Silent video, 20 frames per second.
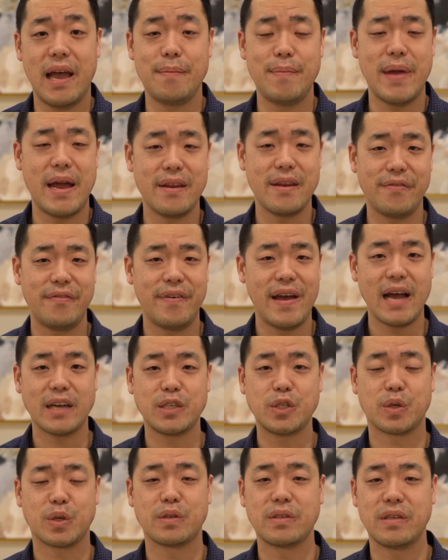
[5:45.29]
and
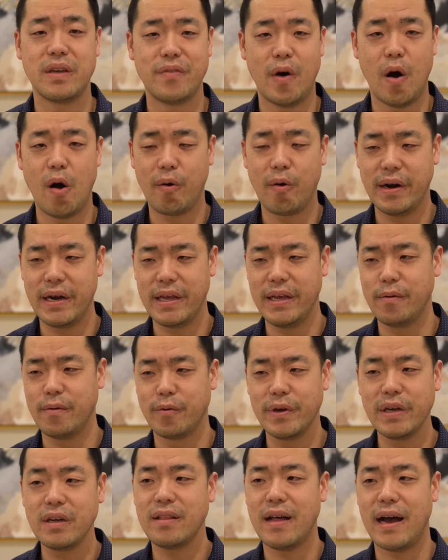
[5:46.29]
manufacturers have already
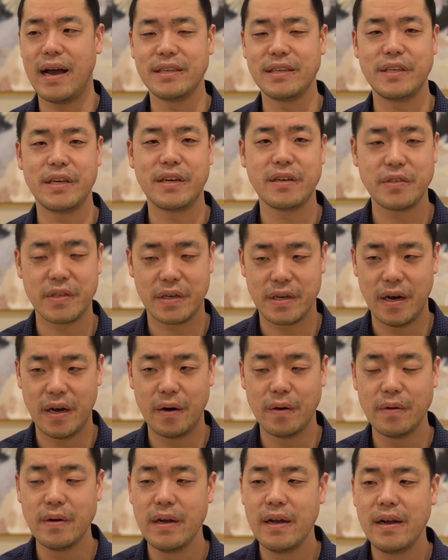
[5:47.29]
realized years
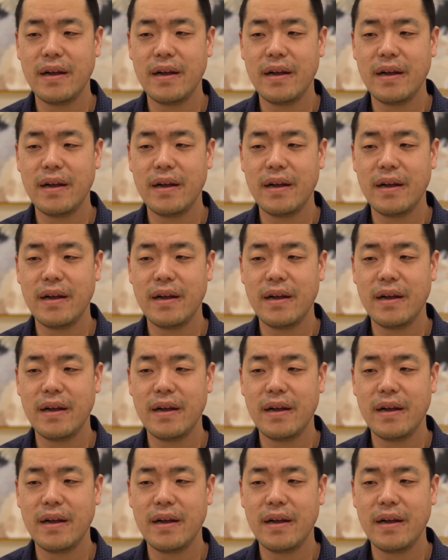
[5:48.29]
ago